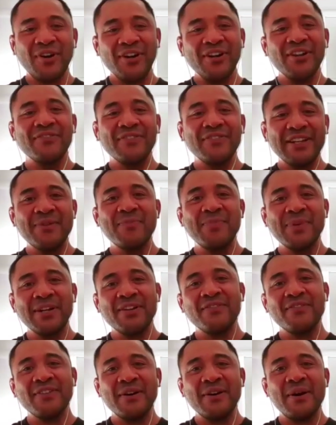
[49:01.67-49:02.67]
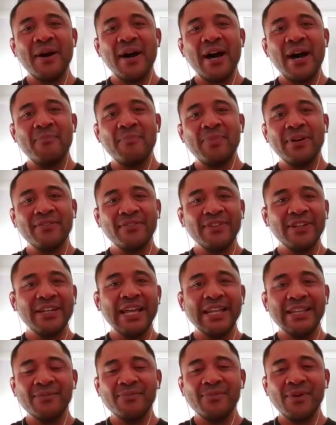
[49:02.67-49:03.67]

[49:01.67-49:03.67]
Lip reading: kind of in a bit of a pivot at the